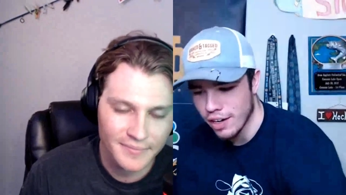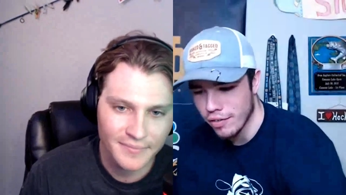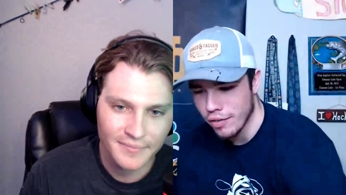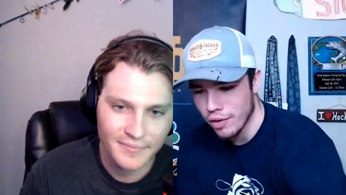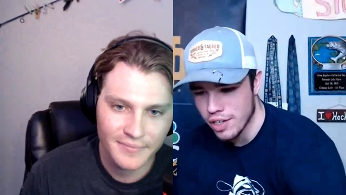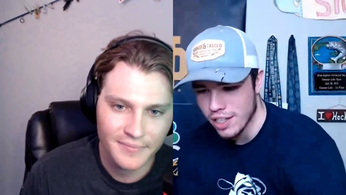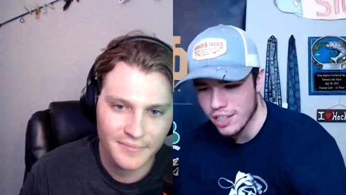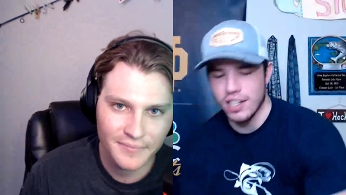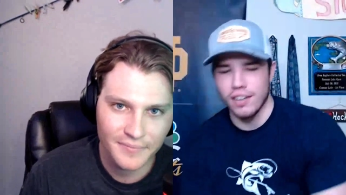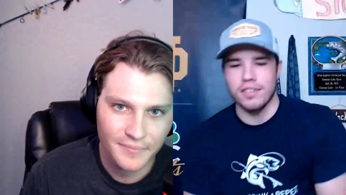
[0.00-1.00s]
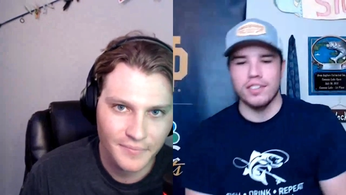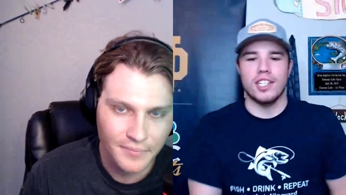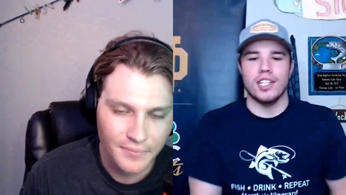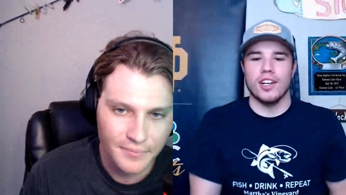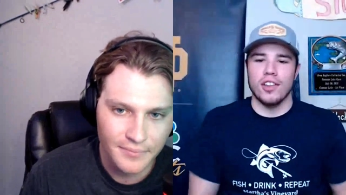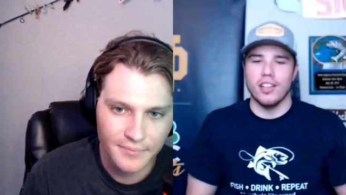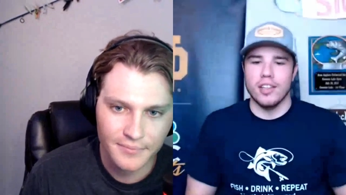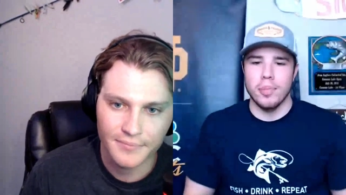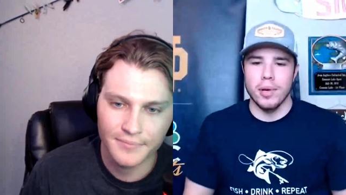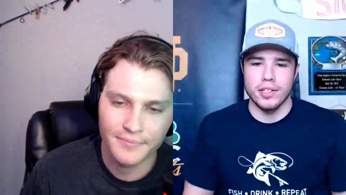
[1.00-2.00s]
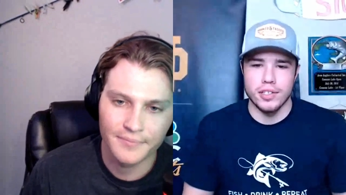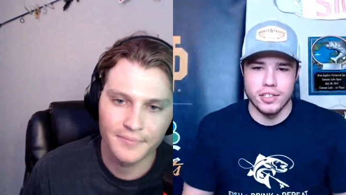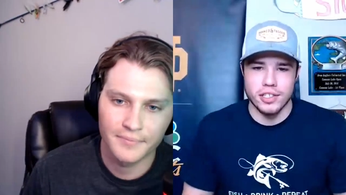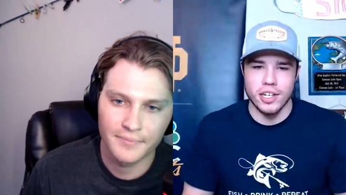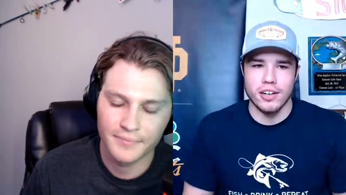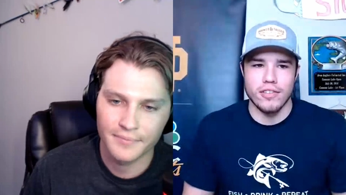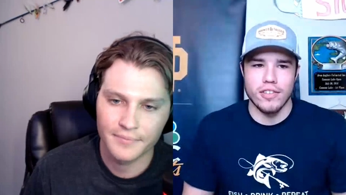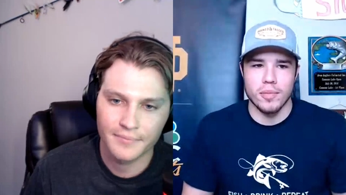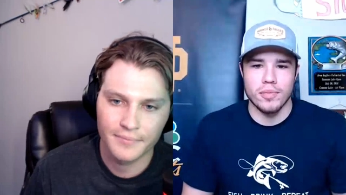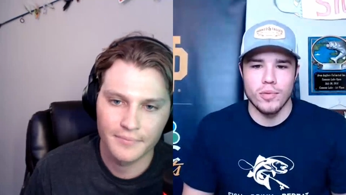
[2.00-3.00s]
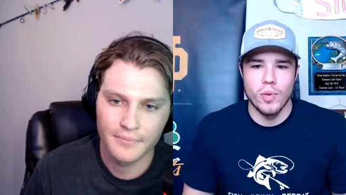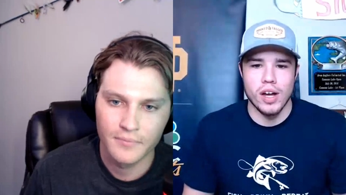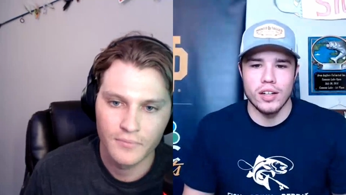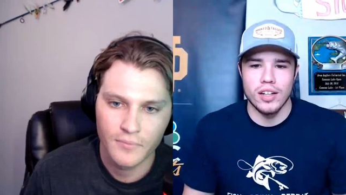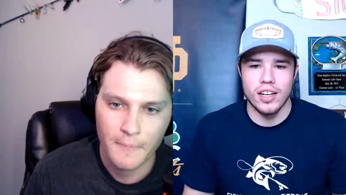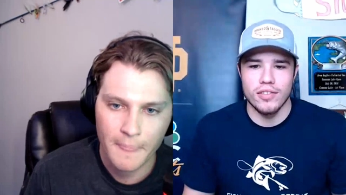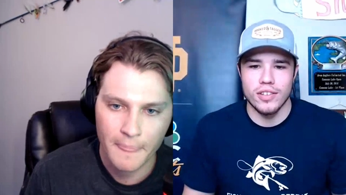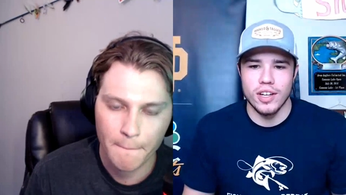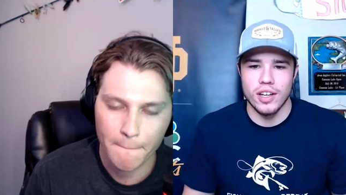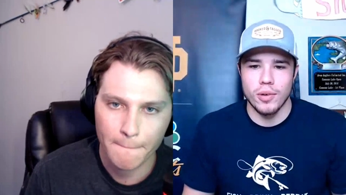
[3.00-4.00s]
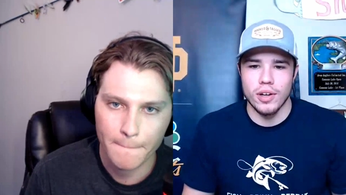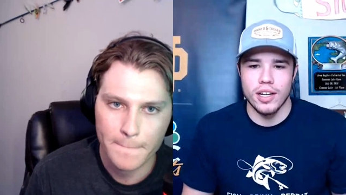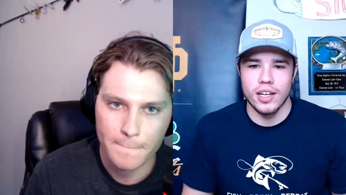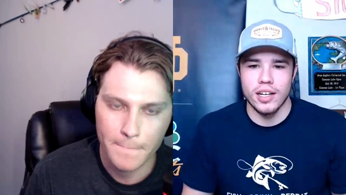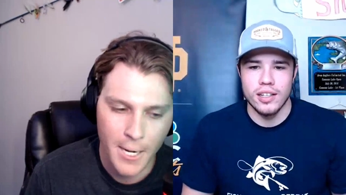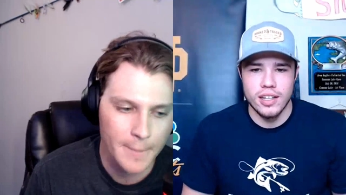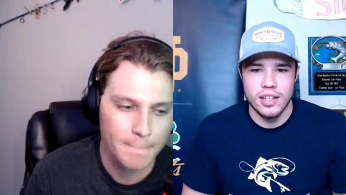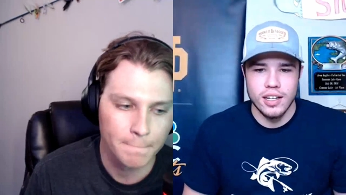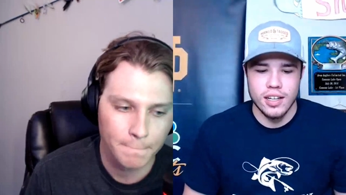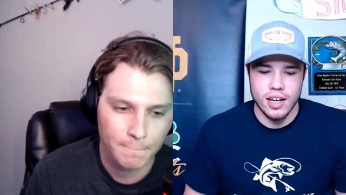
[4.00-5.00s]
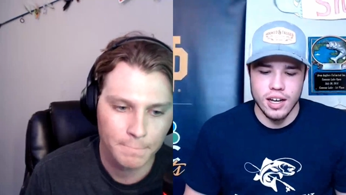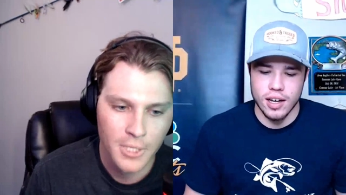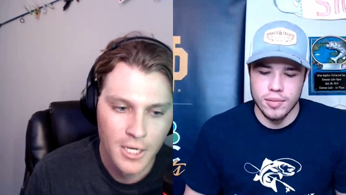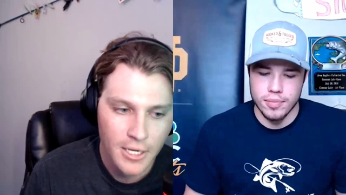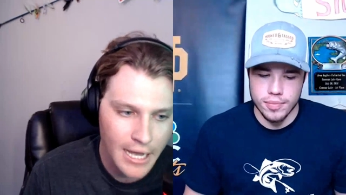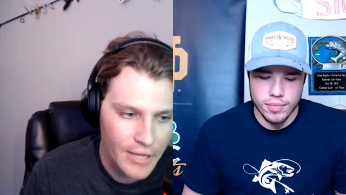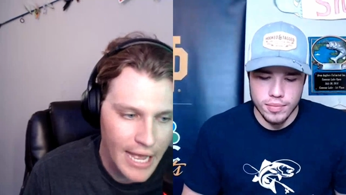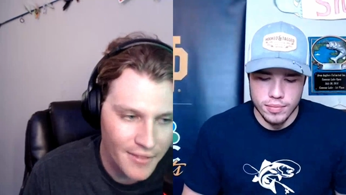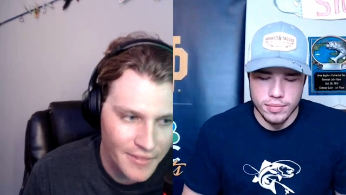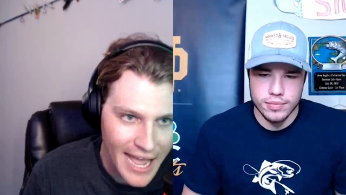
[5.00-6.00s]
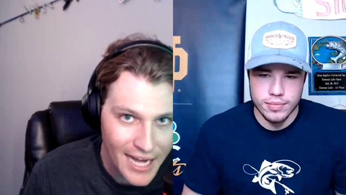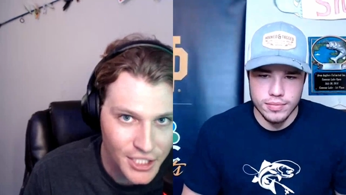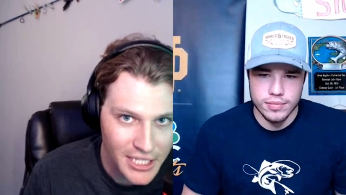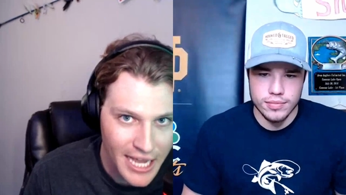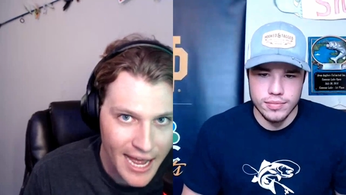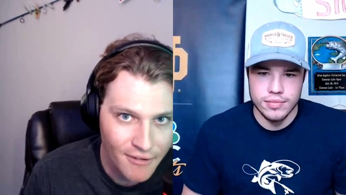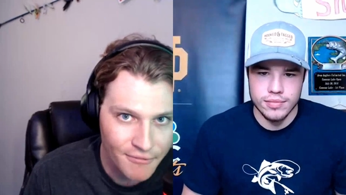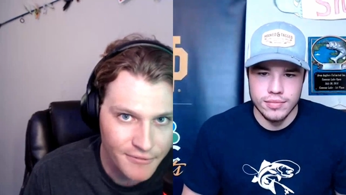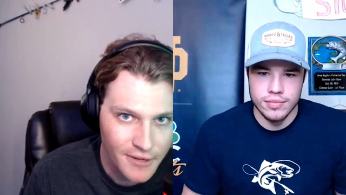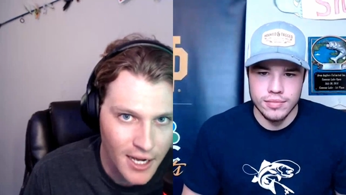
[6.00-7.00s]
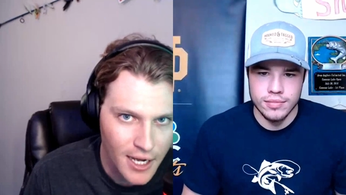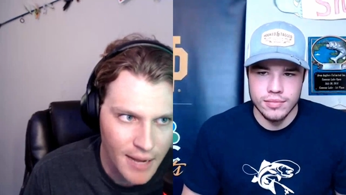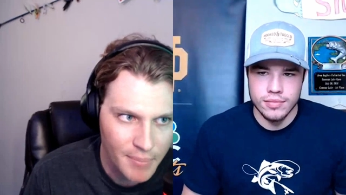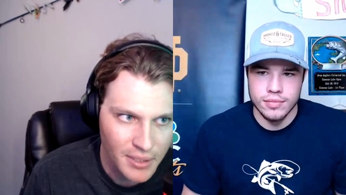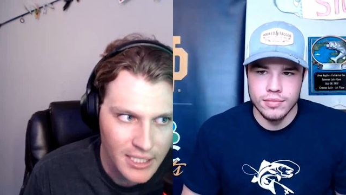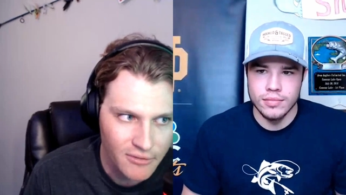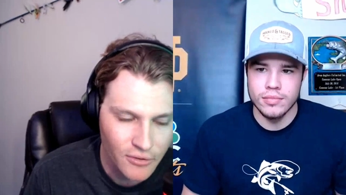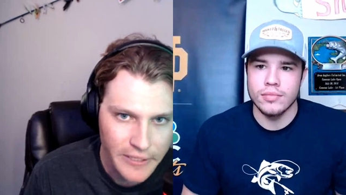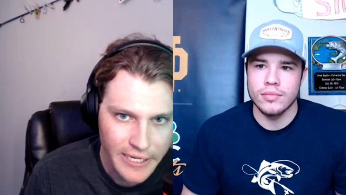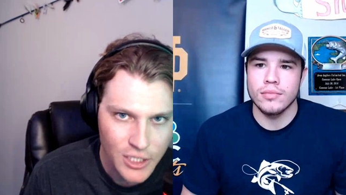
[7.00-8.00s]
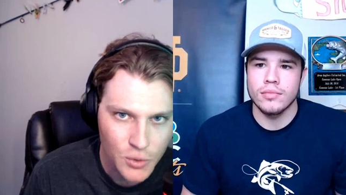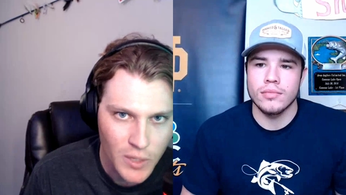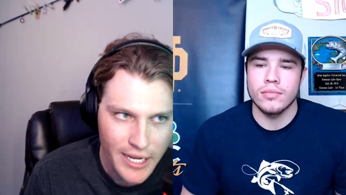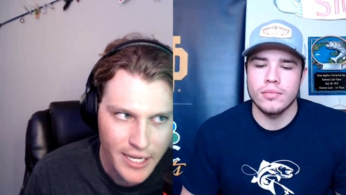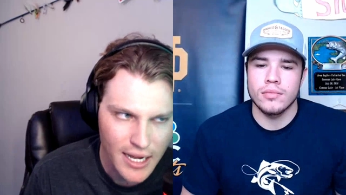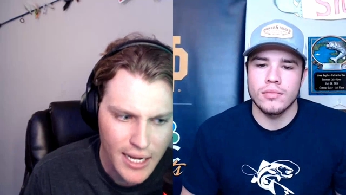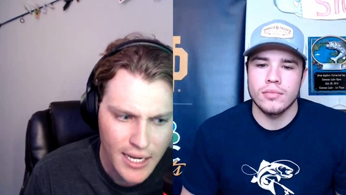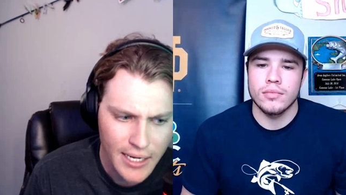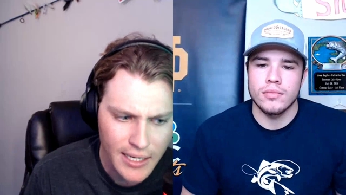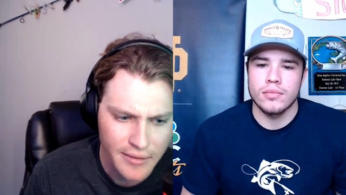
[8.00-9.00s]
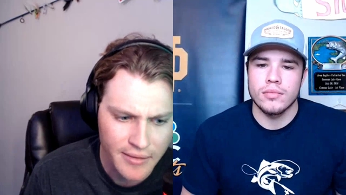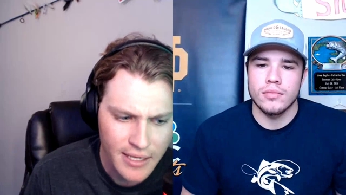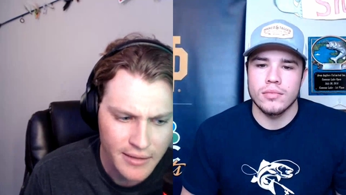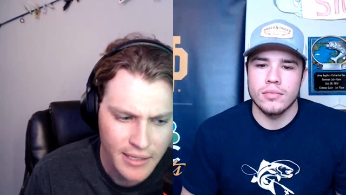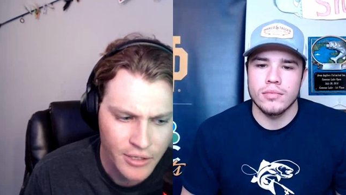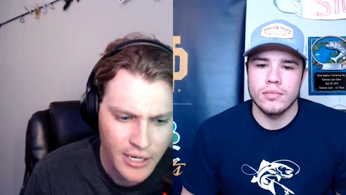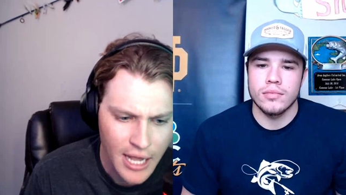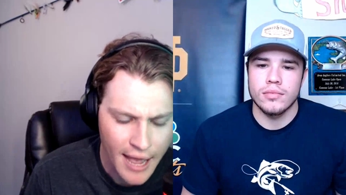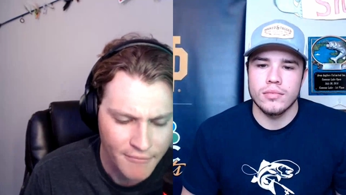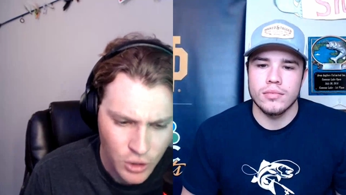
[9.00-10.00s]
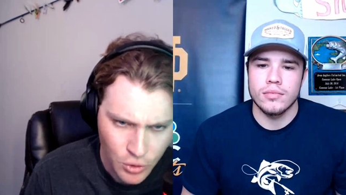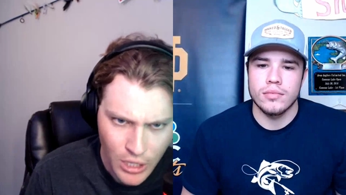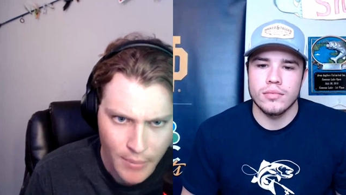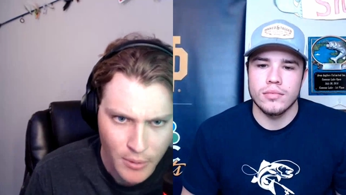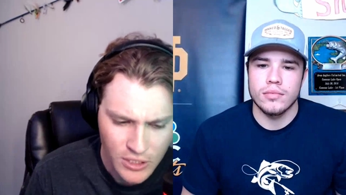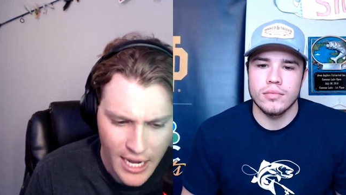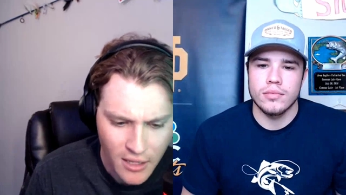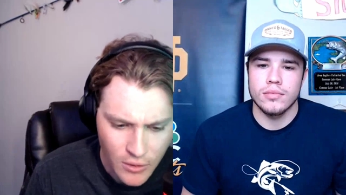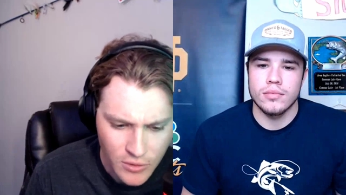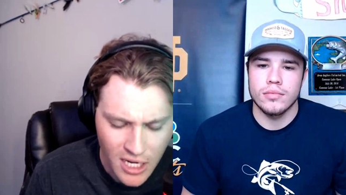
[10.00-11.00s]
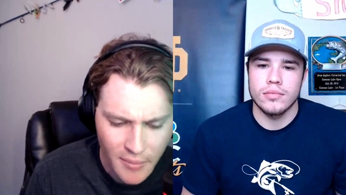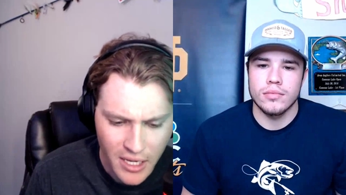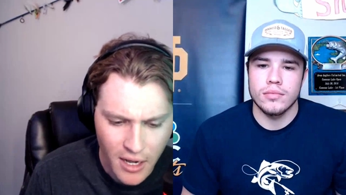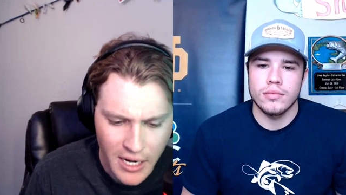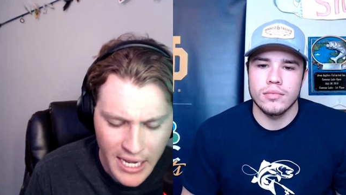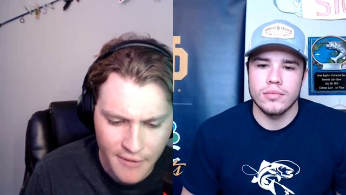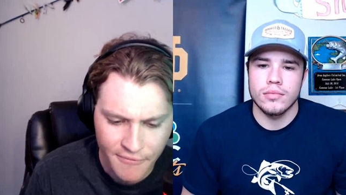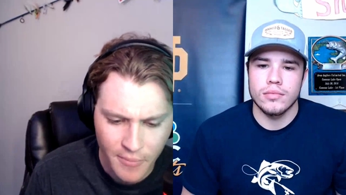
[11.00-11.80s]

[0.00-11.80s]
Speaker 1: very unfortunate. It's tough to see all the the pictures shared from wildlife and and whatnot. Um,
Speaker 2: they actually have, uh, I believe, over the next week. I think that they're going to have two tropical cyclones coming on in